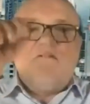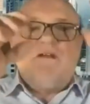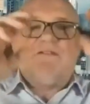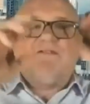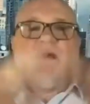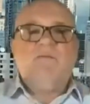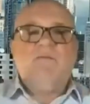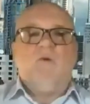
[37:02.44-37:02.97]
are
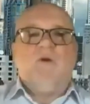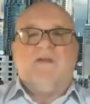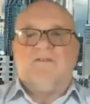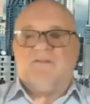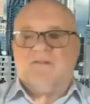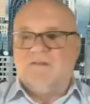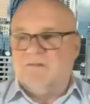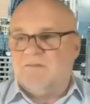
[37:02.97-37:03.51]
some
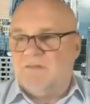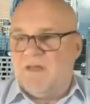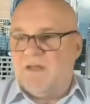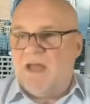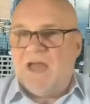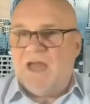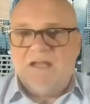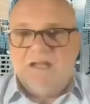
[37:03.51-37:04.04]
questions
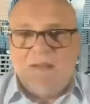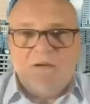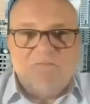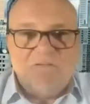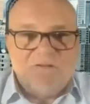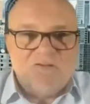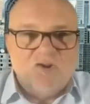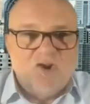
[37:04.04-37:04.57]
that academic
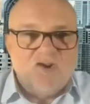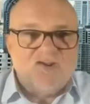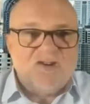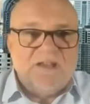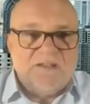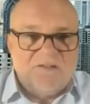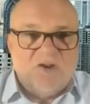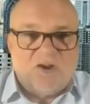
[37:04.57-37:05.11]
research
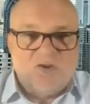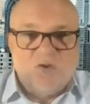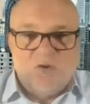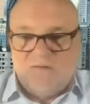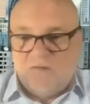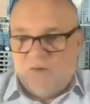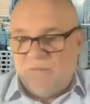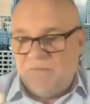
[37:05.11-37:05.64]
is not
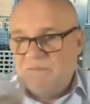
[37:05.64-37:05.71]
good for.